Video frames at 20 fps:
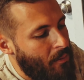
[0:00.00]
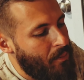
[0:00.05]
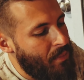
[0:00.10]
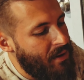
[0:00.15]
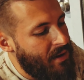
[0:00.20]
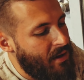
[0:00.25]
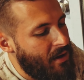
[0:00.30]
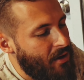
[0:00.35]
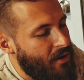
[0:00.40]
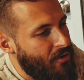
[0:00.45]

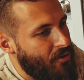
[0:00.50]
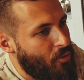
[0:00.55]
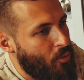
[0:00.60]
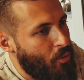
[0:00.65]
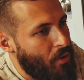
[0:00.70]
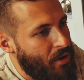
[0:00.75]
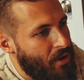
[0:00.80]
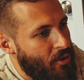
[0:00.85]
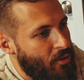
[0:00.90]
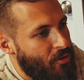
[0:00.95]
because
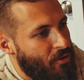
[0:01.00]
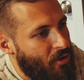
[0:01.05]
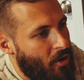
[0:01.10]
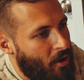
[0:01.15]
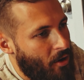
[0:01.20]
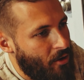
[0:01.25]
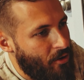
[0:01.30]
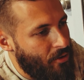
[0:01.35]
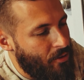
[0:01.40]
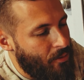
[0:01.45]
when you
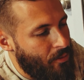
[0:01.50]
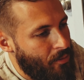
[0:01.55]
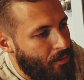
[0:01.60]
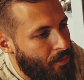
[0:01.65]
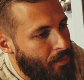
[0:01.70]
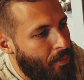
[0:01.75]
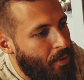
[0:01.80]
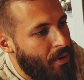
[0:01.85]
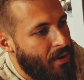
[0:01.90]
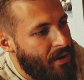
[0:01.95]
start
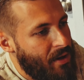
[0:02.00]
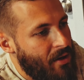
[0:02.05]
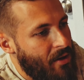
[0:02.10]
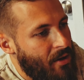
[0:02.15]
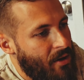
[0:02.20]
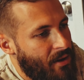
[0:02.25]
putting